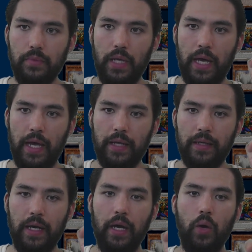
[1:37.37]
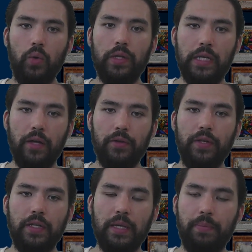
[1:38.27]
And the other
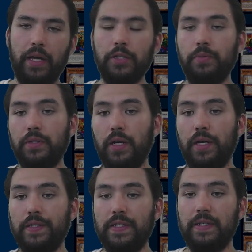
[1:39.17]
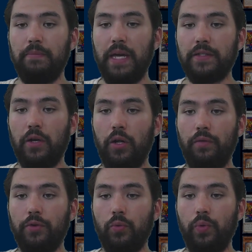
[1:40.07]
thing that banishment does is it makes
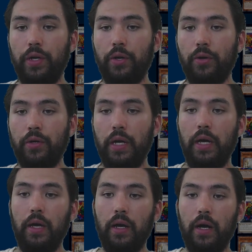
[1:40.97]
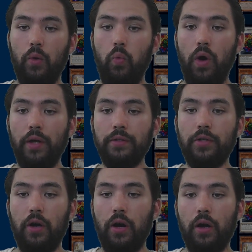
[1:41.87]
all of your weird 1
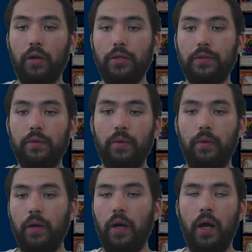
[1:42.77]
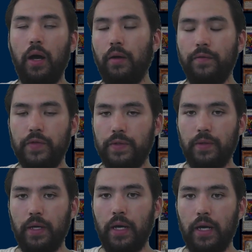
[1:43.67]
card
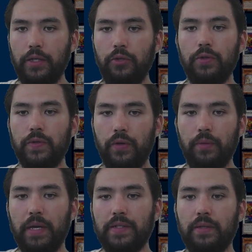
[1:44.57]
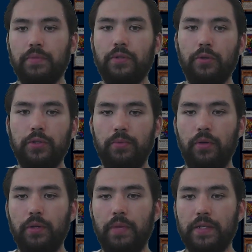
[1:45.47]
ofs useful. It makes them
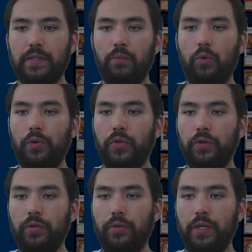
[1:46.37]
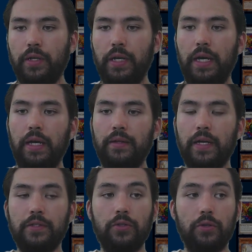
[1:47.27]
searchable. It makes them worth including.
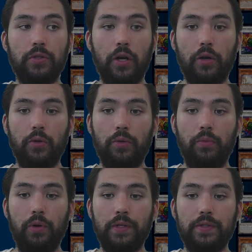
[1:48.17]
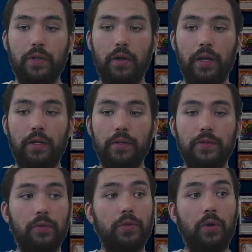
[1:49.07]
That's your Darklord Morningstar, and
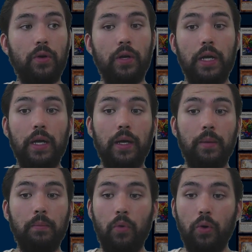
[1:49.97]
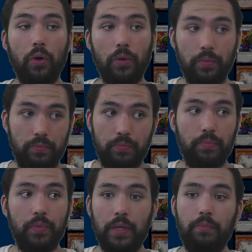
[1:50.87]
also your, more
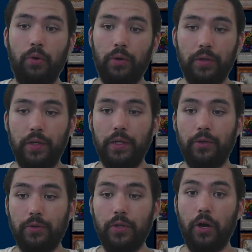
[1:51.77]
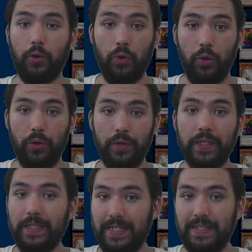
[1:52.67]
importantly, your
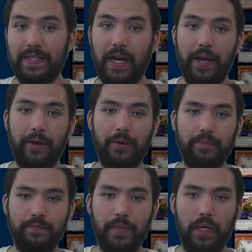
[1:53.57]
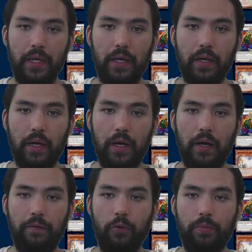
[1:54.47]
Darklord Desire.
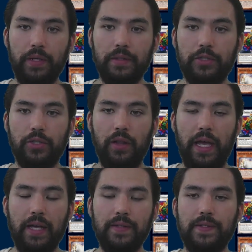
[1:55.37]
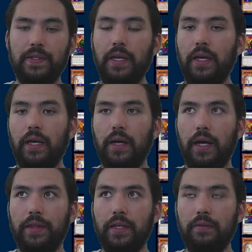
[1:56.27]
Forbidden Lance,
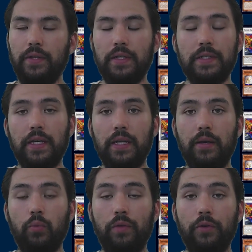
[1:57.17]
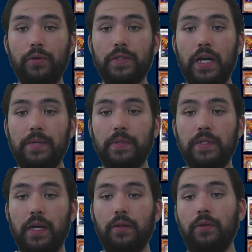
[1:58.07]
I think of it as a reverse Cosmic
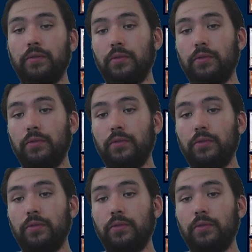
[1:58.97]
Cyclone.